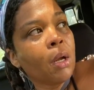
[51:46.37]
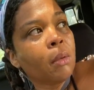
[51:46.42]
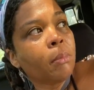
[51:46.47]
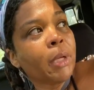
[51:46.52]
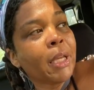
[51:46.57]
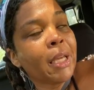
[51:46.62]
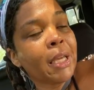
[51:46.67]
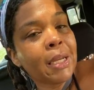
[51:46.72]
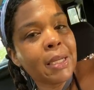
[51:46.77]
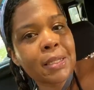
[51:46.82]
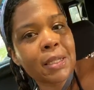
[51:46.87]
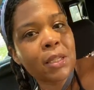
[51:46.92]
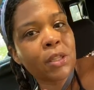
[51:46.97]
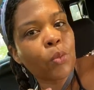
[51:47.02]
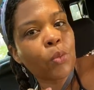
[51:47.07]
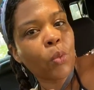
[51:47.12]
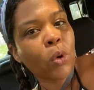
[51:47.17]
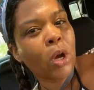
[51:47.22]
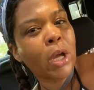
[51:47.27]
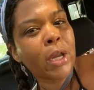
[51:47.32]
It isn't the
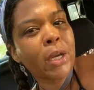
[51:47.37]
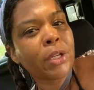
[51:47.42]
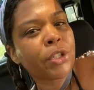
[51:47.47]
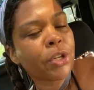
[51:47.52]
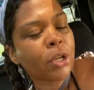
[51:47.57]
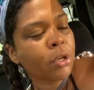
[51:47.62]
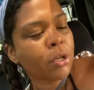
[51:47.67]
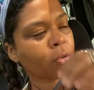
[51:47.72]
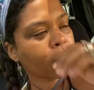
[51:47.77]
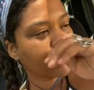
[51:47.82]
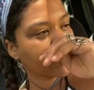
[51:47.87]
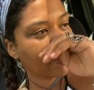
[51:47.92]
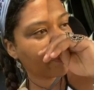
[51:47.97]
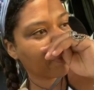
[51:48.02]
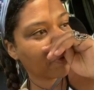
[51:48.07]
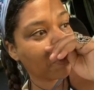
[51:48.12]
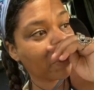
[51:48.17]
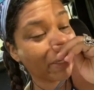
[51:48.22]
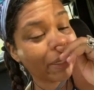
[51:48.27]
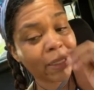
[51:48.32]
Wuhan
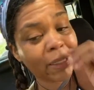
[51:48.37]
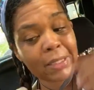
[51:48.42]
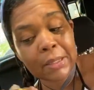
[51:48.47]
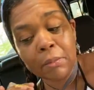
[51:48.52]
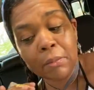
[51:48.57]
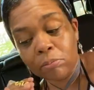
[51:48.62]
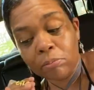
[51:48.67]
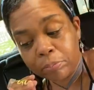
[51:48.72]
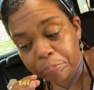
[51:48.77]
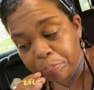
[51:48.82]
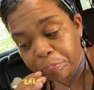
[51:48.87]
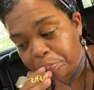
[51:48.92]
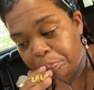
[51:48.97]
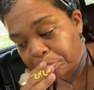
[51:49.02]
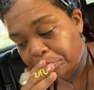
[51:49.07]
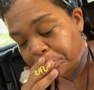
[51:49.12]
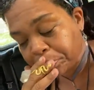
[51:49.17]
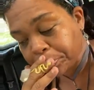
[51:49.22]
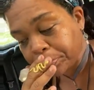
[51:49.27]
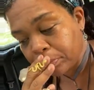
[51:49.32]
shuffle. It's
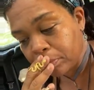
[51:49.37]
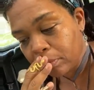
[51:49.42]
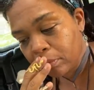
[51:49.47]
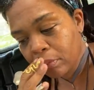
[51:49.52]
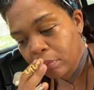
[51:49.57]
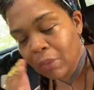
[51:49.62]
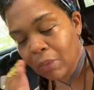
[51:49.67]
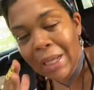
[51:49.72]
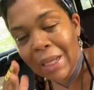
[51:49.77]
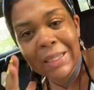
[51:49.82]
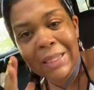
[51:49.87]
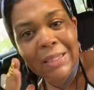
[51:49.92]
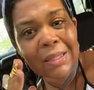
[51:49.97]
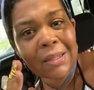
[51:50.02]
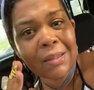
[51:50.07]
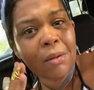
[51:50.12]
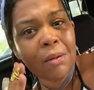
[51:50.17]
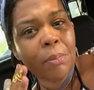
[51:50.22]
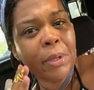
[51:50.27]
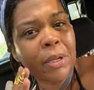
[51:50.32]
a
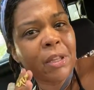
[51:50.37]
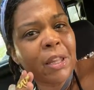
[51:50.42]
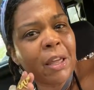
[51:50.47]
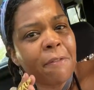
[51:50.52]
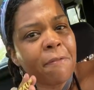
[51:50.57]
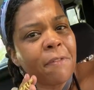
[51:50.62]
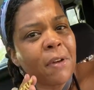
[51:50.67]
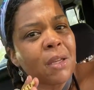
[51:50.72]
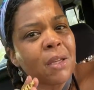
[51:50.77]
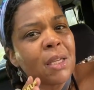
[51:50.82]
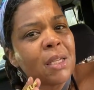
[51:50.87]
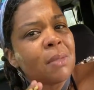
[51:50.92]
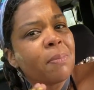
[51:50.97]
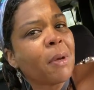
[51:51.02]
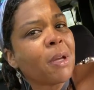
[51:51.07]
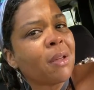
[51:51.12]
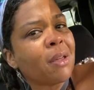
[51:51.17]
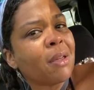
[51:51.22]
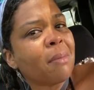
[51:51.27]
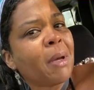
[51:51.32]
little bit that funky
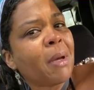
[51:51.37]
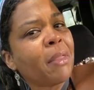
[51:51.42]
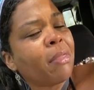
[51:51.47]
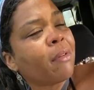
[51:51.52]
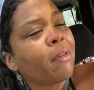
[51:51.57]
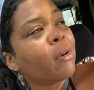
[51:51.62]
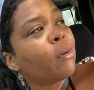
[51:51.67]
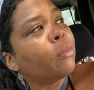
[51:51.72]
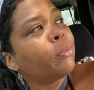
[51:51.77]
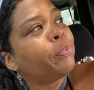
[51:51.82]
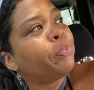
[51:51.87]
spunk in my throat.